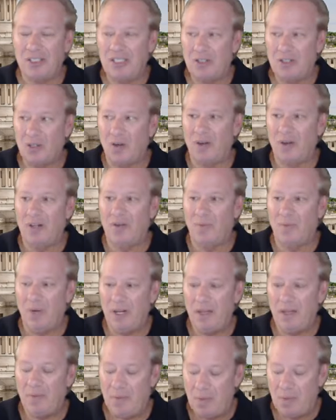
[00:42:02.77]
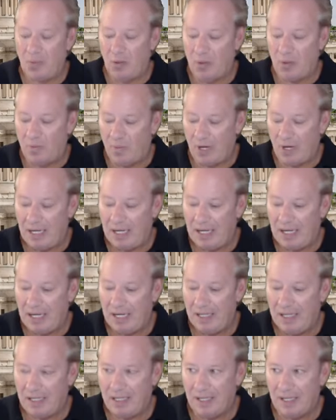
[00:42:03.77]
saw, one of the people was
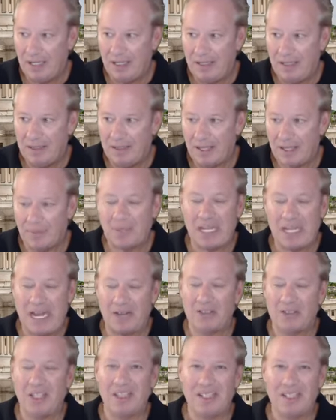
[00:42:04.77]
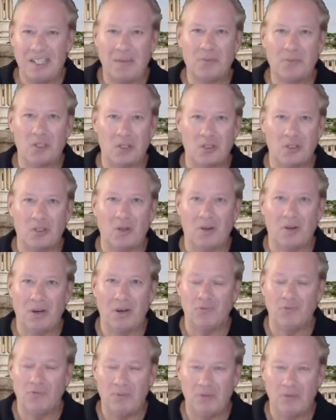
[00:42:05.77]
bringing something out to the dumpster, saw
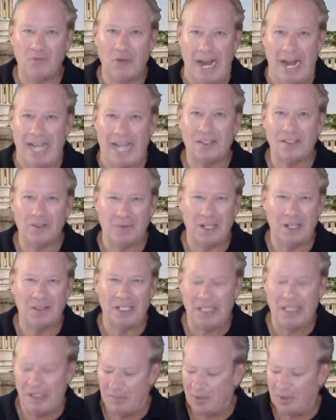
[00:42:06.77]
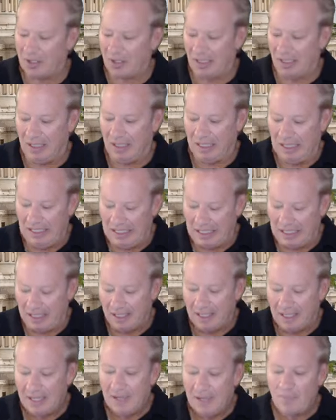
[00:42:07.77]
rats around the dumpster.
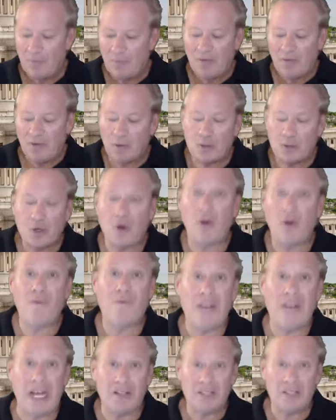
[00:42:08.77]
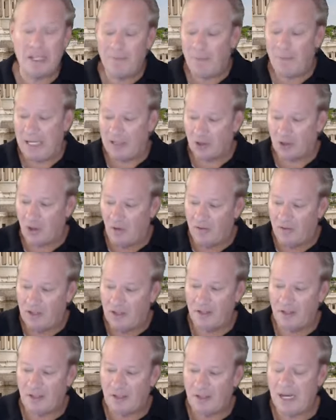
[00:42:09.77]
Folks, call Falcon Pest
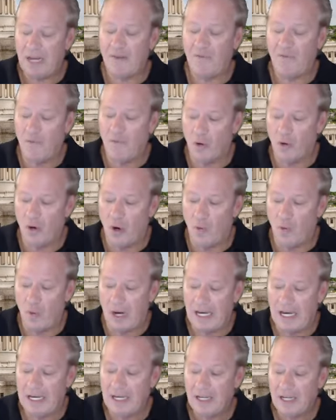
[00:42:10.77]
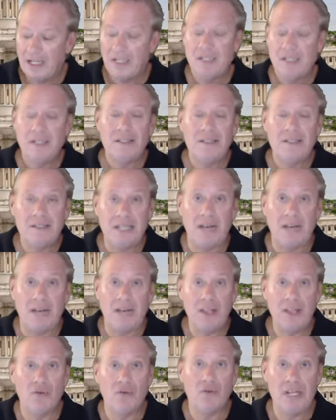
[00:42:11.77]
Services today,
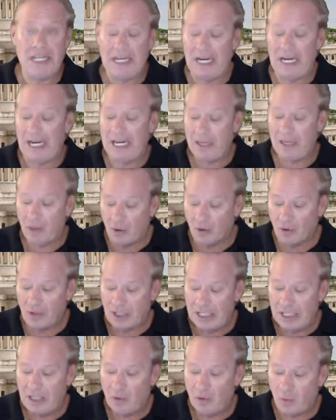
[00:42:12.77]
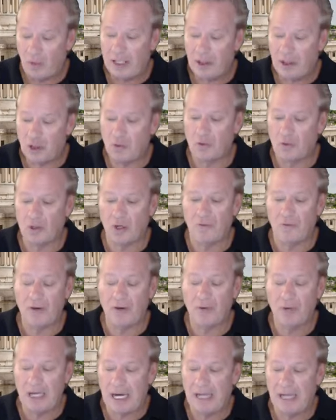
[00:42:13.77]
401-739-1322, serving
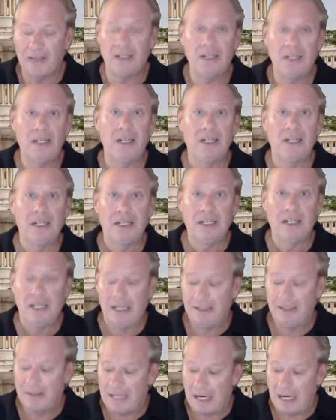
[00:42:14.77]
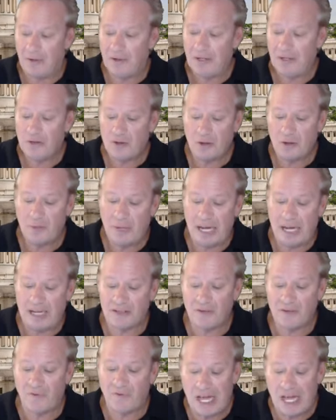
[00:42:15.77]
Rhode Island and southeastern Mass.
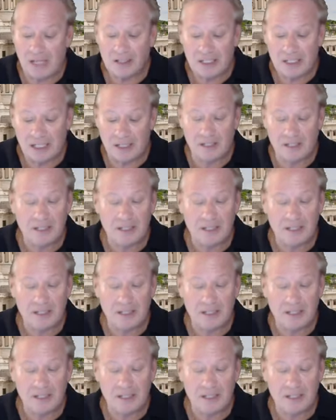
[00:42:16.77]
Falcon